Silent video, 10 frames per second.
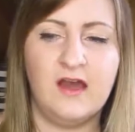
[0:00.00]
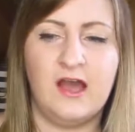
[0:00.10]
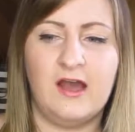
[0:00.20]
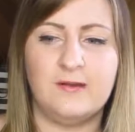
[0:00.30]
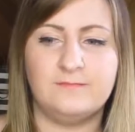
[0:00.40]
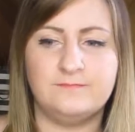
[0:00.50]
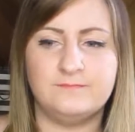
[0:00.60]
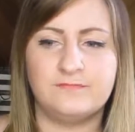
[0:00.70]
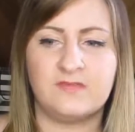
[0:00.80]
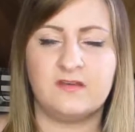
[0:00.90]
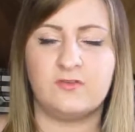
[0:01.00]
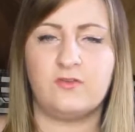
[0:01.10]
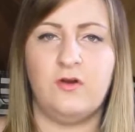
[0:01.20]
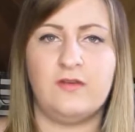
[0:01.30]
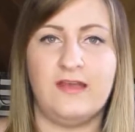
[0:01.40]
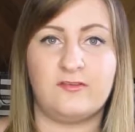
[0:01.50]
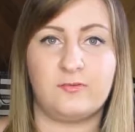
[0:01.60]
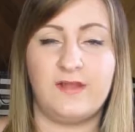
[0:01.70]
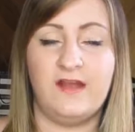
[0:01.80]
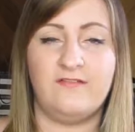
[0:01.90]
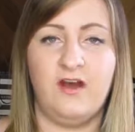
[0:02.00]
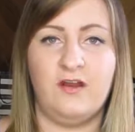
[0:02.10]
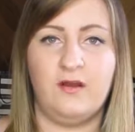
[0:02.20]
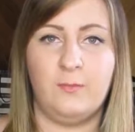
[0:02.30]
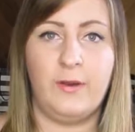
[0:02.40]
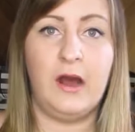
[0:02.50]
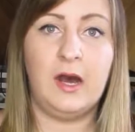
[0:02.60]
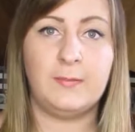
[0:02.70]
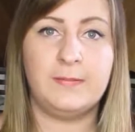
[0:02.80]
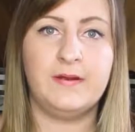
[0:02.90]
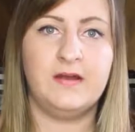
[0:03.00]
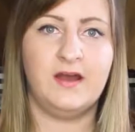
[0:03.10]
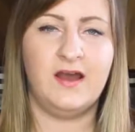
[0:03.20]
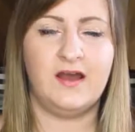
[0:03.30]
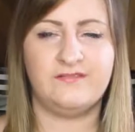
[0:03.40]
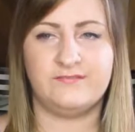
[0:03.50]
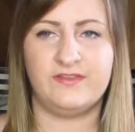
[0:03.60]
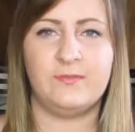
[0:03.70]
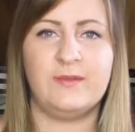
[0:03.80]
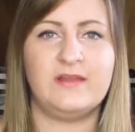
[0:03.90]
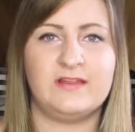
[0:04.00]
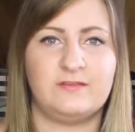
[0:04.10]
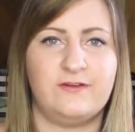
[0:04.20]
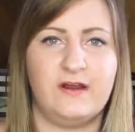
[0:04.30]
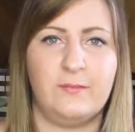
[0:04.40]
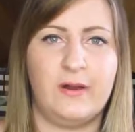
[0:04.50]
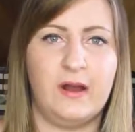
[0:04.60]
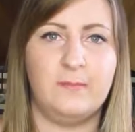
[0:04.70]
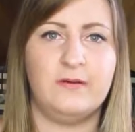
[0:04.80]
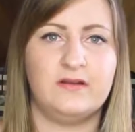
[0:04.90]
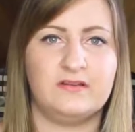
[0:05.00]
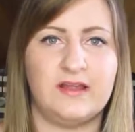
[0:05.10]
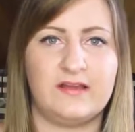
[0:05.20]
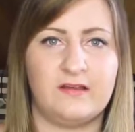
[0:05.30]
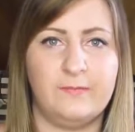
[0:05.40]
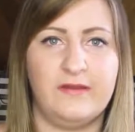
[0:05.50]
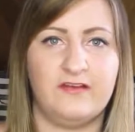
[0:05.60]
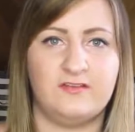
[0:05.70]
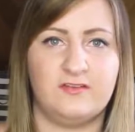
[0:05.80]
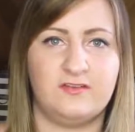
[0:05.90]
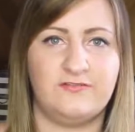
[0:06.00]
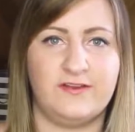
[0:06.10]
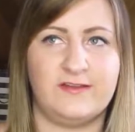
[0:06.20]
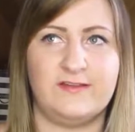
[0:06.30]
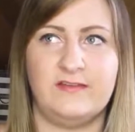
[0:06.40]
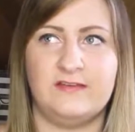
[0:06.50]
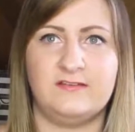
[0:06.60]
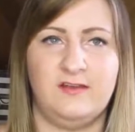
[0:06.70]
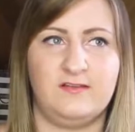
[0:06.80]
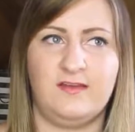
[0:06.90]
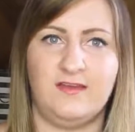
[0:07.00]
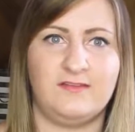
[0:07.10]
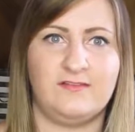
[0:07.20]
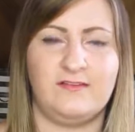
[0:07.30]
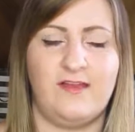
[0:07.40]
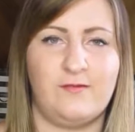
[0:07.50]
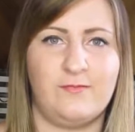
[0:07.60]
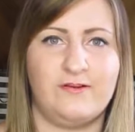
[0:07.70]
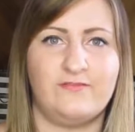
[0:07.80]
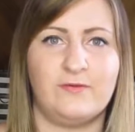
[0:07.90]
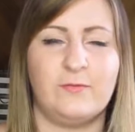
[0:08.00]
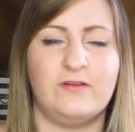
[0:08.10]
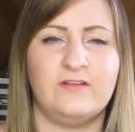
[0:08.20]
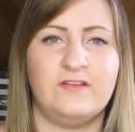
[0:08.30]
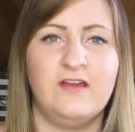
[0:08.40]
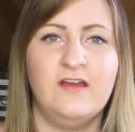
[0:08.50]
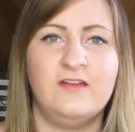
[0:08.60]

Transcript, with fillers: Um, so yes, we have caught out pop. Um, they'll be like the random pop, but like compared to the freaking like 10 cans a day or whatever it was,